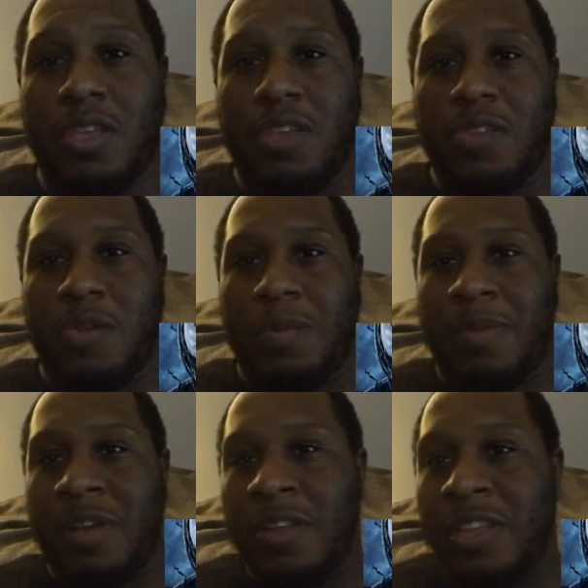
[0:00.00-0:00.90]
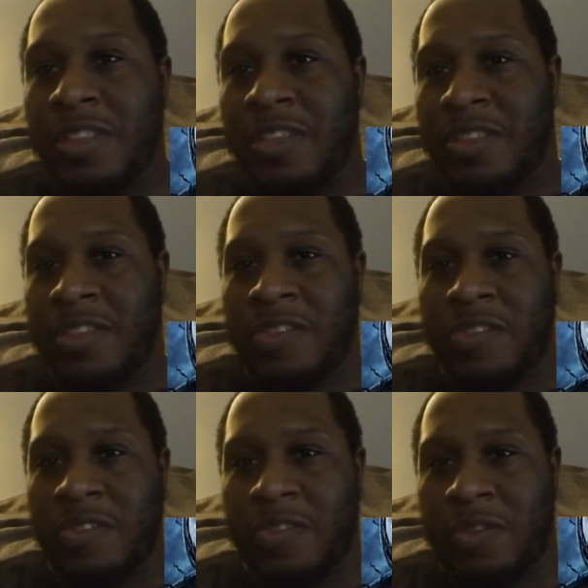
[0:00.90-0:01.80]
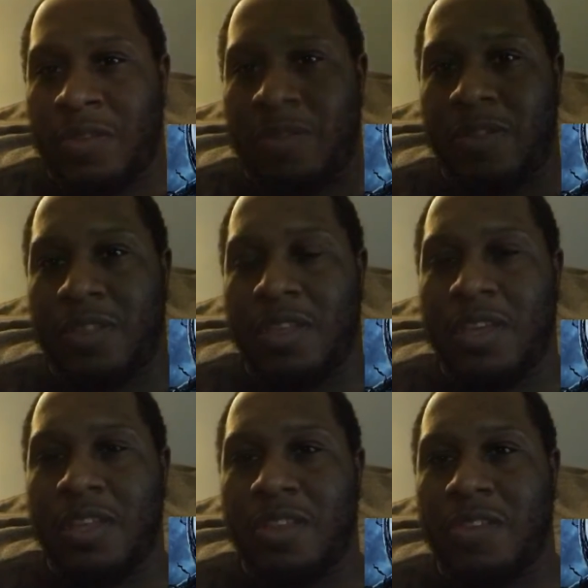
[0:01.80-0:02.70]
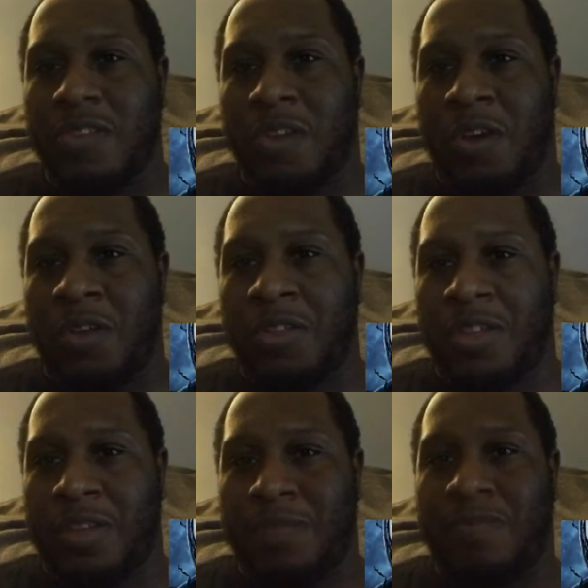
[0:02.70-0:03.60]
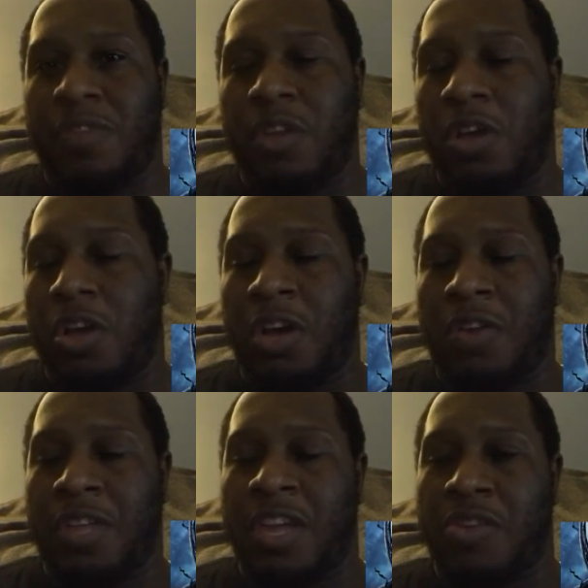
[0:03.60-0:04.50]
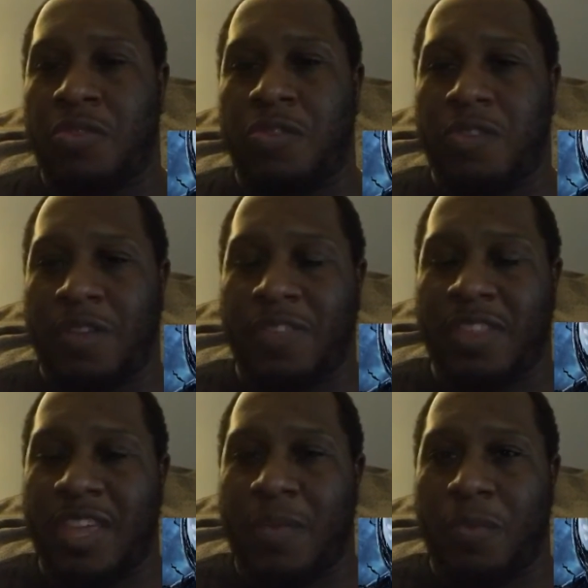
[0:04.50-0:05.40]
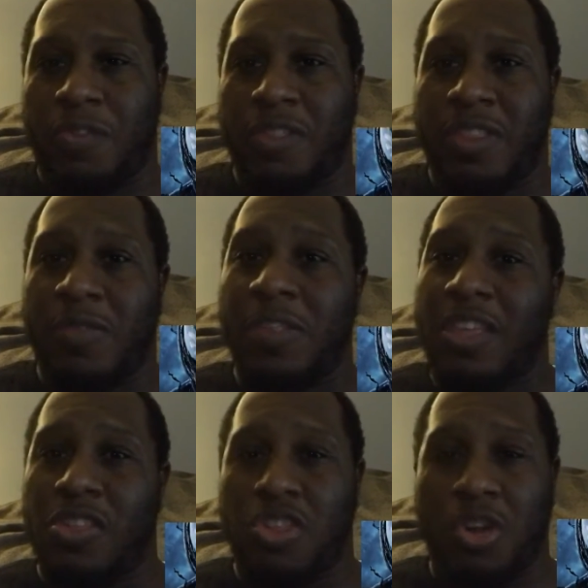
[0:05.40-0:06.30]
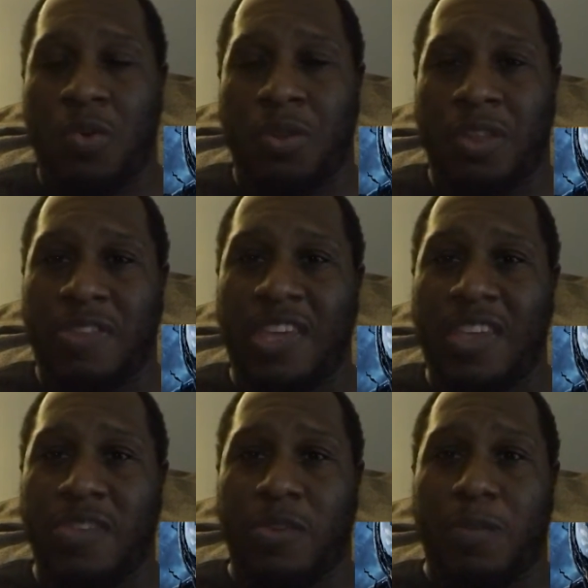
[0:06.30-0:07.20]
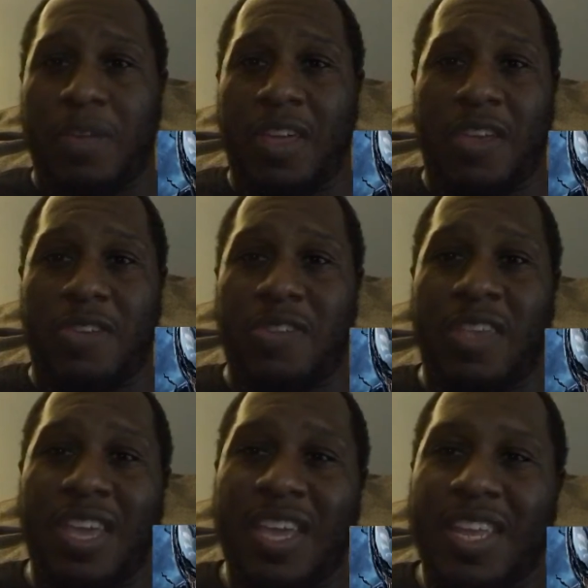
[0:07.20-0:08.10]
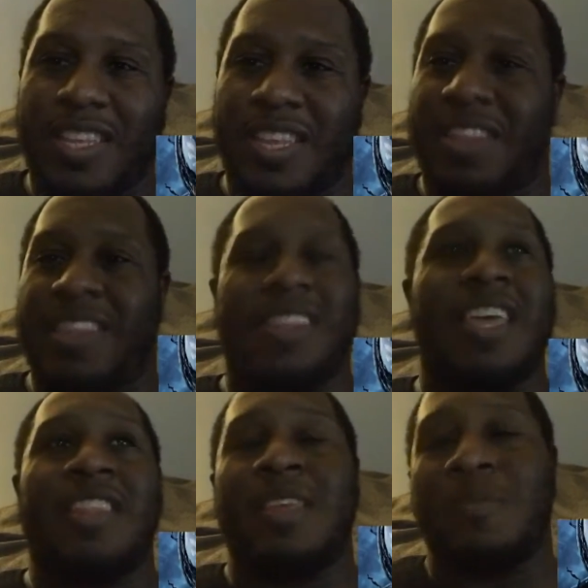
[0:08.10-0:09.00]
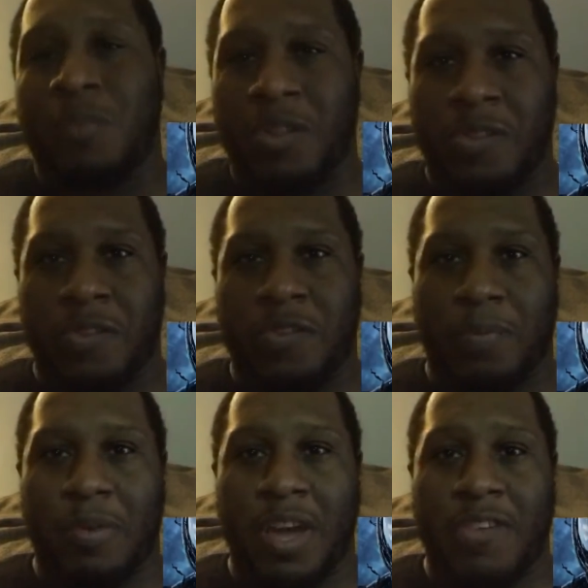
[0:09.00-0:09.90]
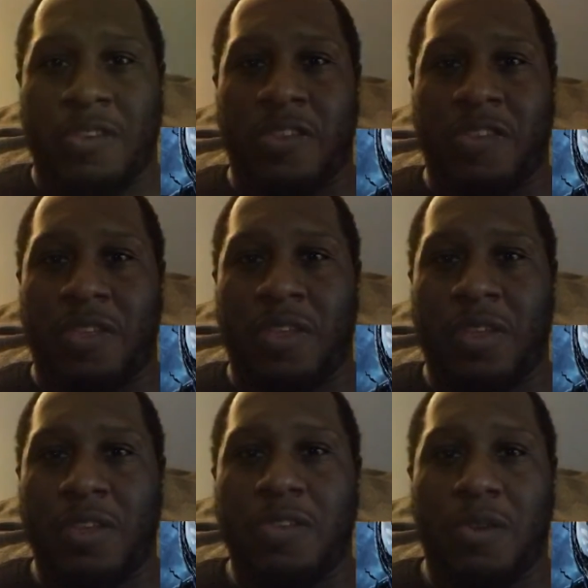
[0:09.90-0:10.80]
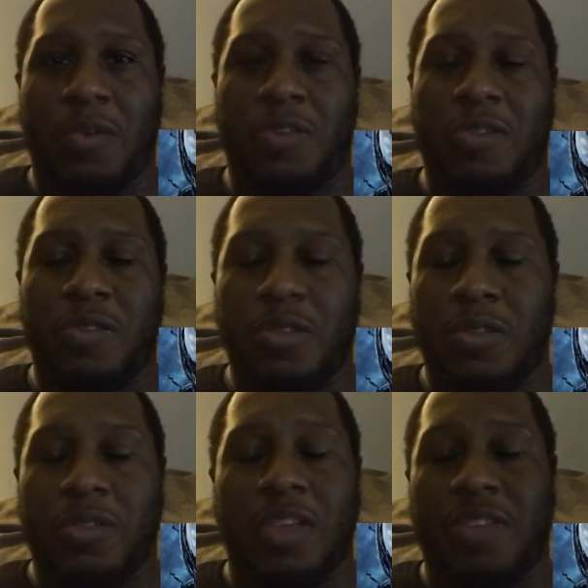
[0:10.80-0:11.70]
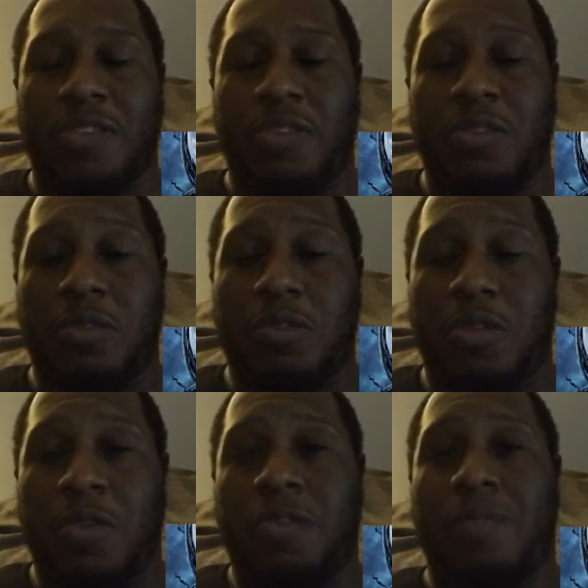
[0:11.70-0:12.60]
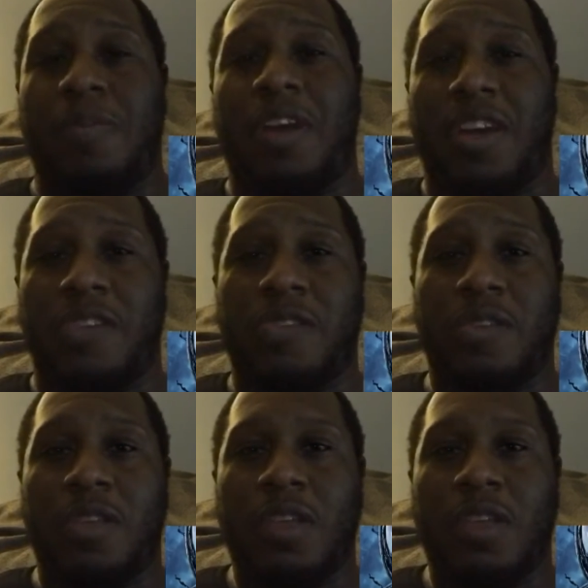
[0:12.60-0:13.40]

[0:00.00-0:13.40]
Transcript: So apparently that this is the this is all the all the extra stuff that that wasn't didn't show in the teaser because th they didn't want us to surprise us. So it's that's no surprise.